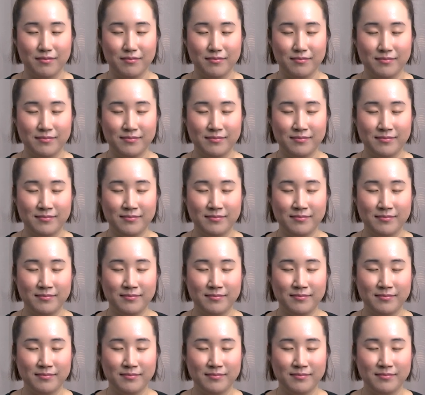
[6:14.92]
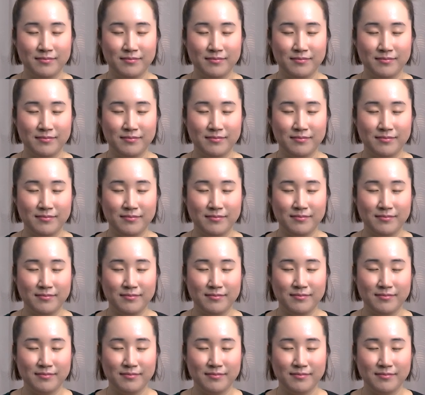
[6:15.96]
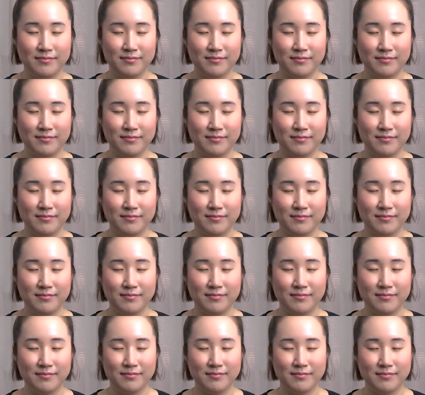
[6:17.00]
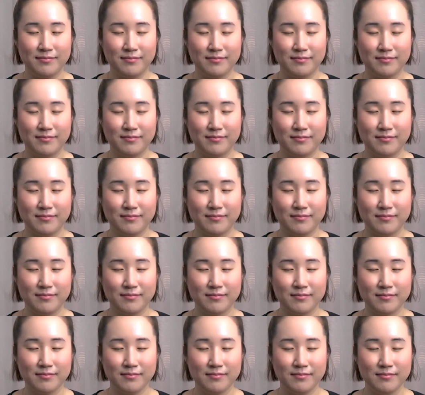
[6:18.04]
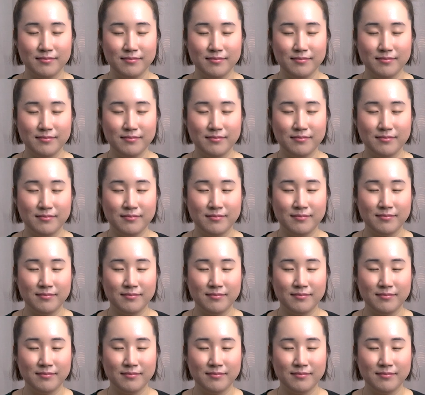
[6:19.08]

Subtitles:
(no one is talking)